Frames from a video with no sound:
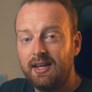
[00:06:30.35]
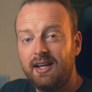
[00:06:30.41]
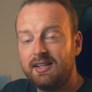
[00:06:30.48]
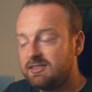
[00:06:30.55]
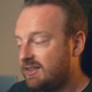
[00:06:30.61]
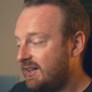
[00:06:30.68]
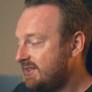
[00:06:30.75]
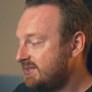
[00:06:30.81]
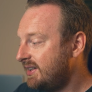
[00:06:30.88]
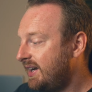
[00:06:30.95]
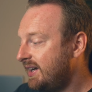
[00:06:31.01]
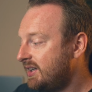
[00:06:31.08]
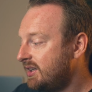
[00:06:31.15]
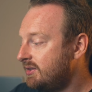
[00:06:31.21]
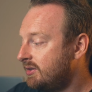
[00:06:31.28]
It's nice that
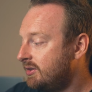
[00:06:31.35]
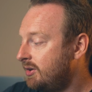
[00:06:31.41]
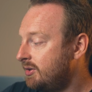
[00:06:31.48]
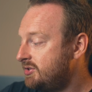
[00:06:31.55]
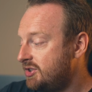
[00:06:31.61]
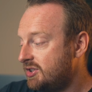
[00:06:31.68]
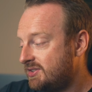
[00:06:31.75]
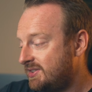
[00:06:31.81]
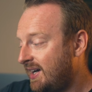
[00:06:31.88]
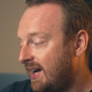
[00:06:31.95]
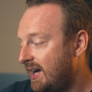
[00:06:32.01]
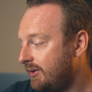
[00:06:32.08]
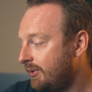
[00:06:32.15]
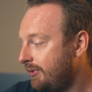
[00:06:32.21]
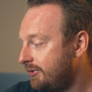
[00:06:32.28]
I can just
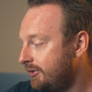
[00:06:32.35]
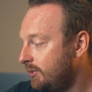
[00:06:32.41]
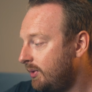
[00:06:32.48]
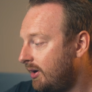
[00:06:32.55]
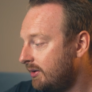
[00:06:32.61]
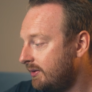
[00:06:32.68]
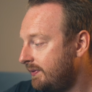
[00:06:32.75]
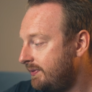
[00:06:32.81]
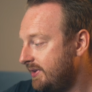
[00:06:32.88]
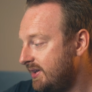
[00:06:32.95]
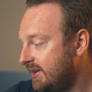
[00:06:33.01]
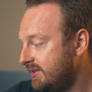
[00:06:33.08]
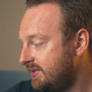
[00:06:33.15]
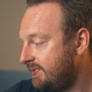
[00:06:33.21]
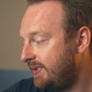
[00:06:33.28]
toggle through all of
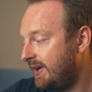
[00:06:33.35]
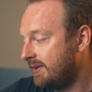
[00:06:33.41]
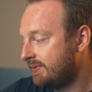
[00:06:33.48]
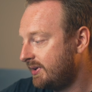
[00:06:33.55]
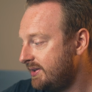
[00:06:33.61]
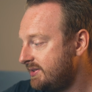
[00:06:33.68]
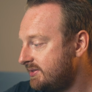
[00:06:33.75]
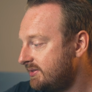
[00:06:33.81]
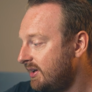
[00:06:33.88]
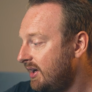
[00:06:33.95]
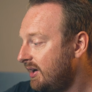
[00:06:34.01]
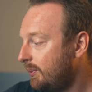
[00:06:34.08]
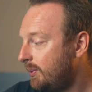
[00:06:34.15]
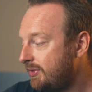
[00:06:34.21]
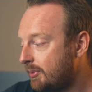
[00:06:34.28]
these favorites
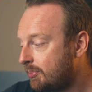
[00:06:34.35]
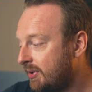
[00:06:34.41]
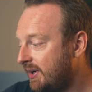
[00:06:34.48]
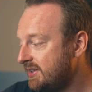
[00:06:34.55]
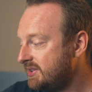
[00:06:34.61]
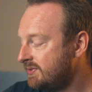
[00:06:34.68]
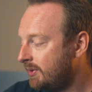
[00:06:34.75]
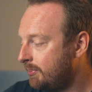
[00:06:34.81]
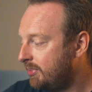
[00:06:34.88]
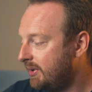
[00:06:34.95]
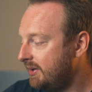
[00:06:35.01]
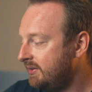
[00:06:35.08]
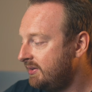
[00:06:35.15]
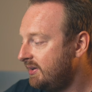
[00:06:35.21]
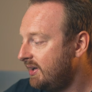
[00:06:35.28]
with the press of a
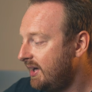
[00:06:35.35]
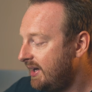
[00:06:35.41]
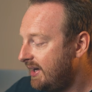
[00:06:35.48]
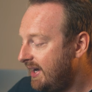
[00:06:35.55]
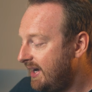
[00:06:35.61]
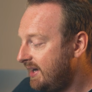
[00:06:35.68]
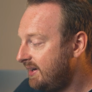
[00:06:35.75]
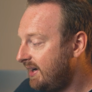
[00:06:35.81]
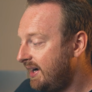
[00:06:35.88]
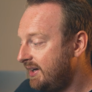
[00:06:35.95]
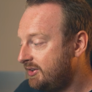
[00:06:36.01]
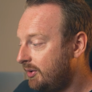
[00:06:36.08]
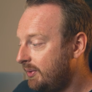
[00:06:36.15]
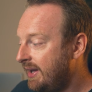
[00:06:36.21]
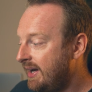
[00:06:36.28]
button, and I
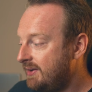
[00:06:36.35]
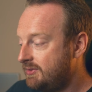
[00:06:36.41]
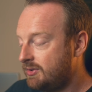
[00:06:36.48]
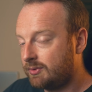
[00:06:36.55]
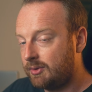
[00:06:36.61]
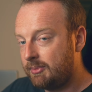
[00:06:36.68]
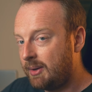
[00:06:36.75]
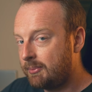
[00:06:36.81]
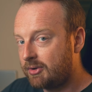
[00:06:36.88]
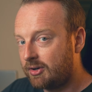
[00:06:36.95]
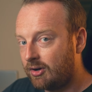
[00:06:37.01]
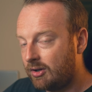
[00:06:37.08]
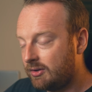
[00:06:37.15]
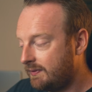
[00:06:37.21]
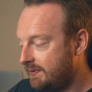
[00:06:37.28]
don't have to remember
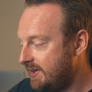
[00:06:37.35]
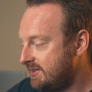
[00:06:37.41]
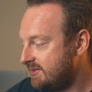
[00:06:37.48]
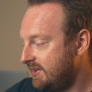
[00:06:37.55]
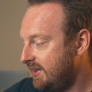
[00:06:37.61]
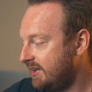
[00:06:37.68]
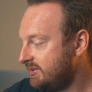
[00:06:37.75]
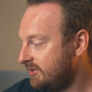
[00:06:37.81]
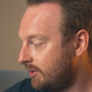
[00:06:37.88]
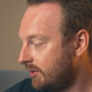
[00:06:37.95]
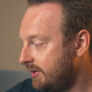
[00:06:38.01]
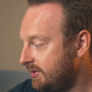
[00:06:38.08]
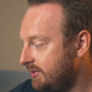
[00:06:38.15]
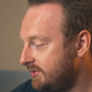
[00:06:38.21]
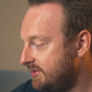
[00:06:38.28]
all of these things or
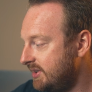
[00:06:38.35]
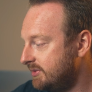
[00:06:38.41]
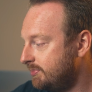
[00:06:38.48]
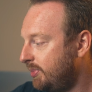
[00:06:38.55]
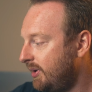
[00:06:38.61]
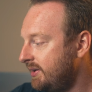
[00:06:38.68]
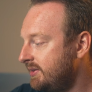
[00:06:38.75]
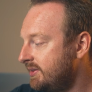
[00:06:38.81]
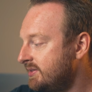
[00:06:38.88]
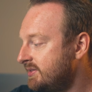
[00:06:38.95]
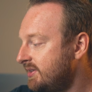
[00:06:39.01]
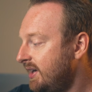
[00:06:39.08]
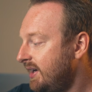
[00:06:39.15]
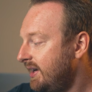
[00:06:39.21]
use these buttons